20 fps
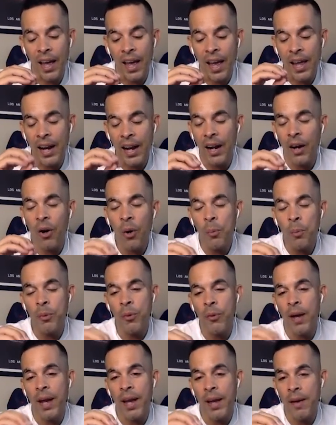And I hope
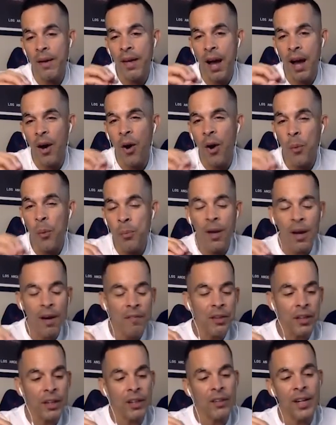you have
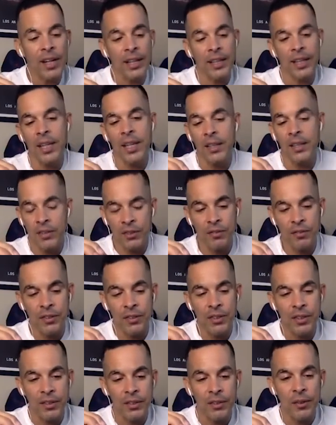the correct answer for
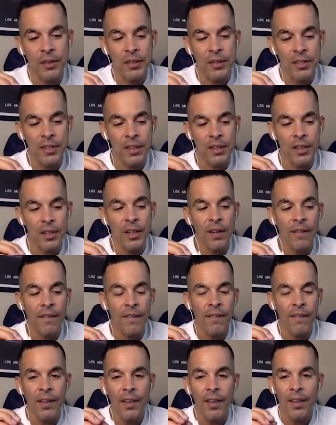this question.
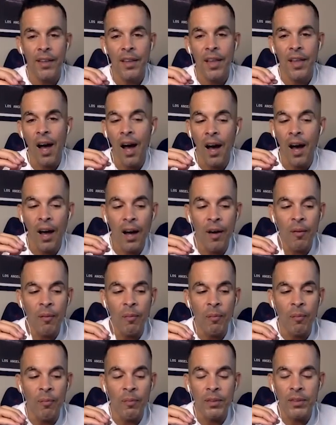
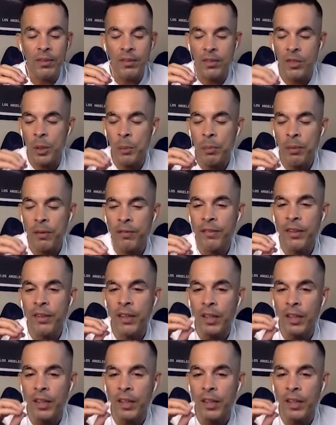Do you prefer